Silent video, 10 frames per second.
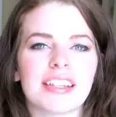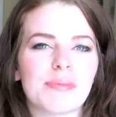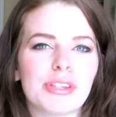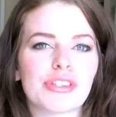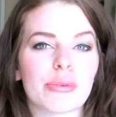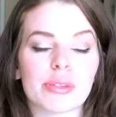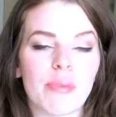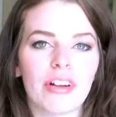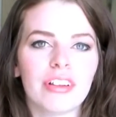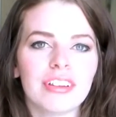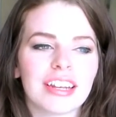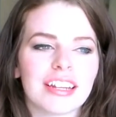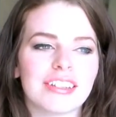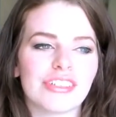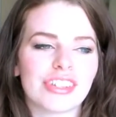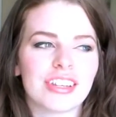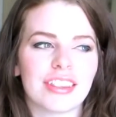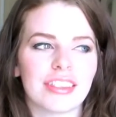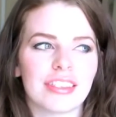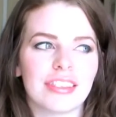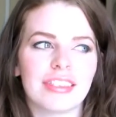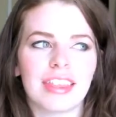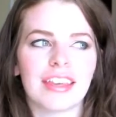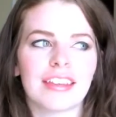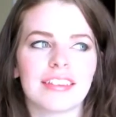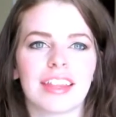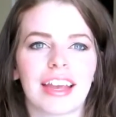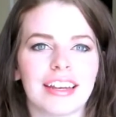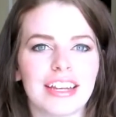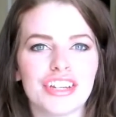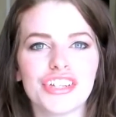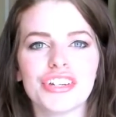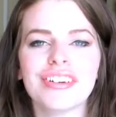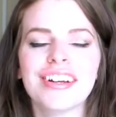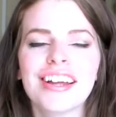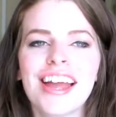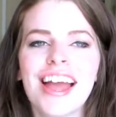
it's been so small that I just didn't think like I needed to.